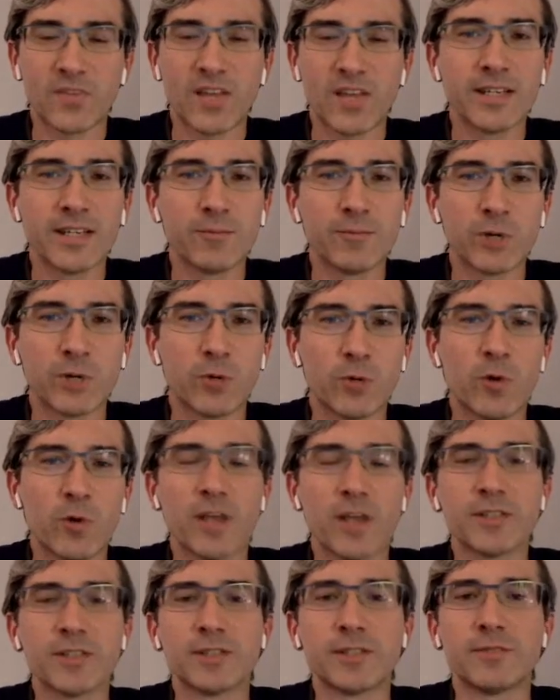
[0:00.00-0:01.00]
Any
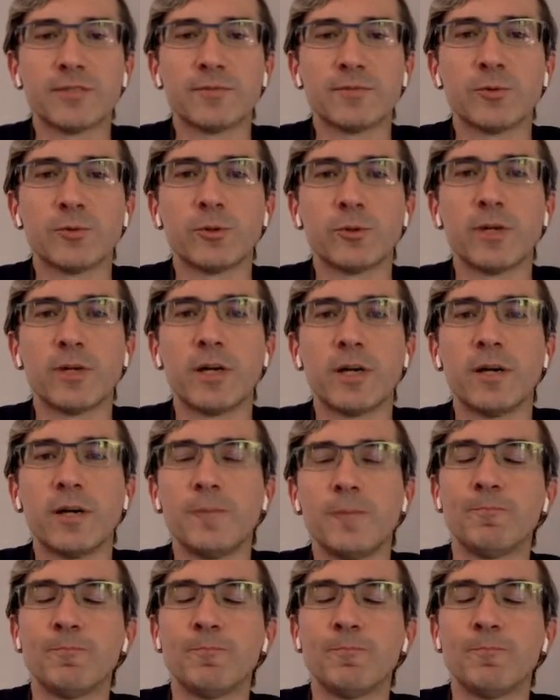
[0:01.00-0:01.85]
requests for